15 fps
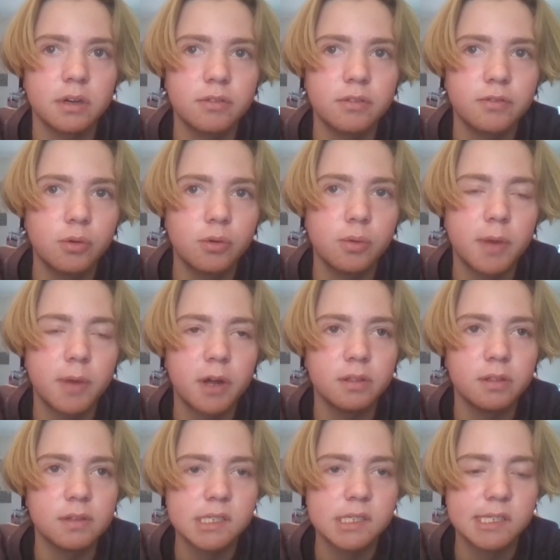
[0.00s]
4
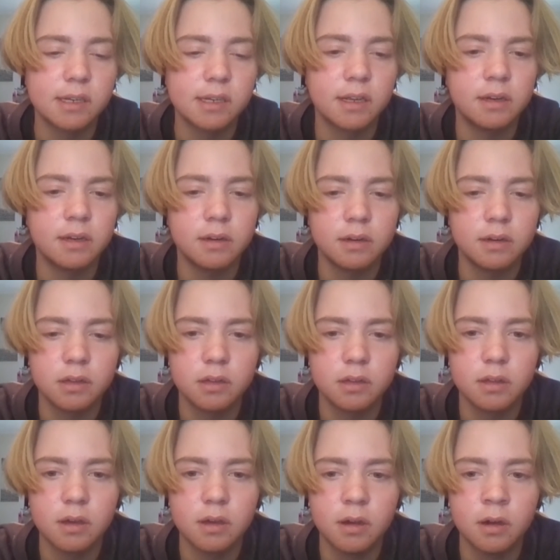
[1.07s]
months, and
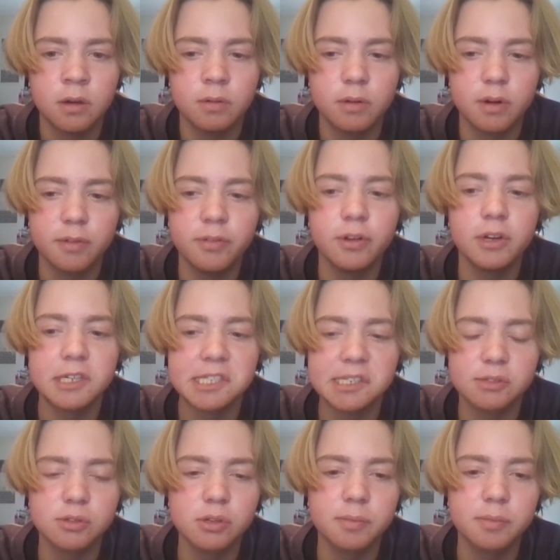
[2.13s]
when I first
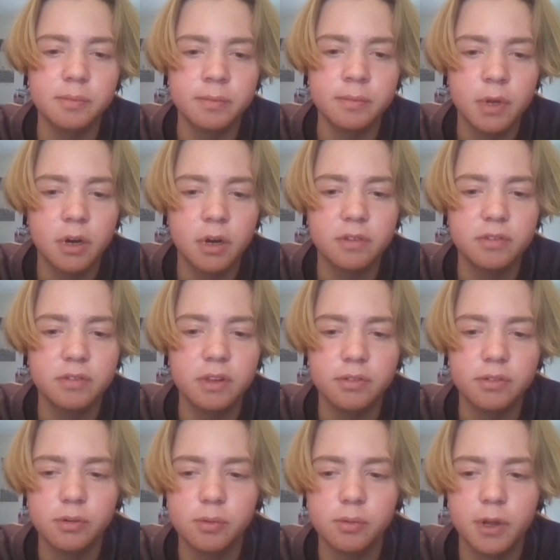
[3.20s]
saw them after the
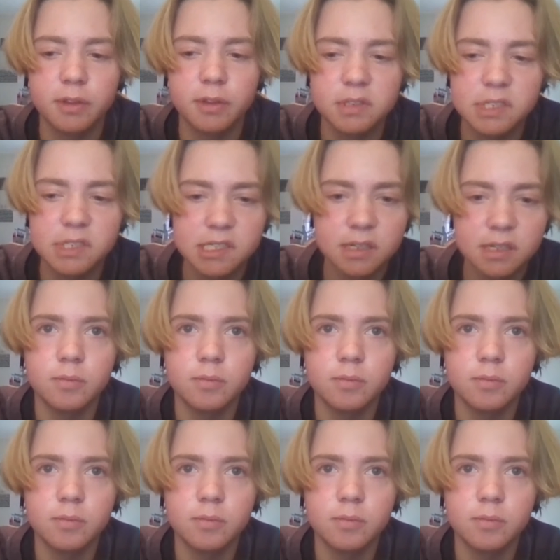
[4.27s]
4 months,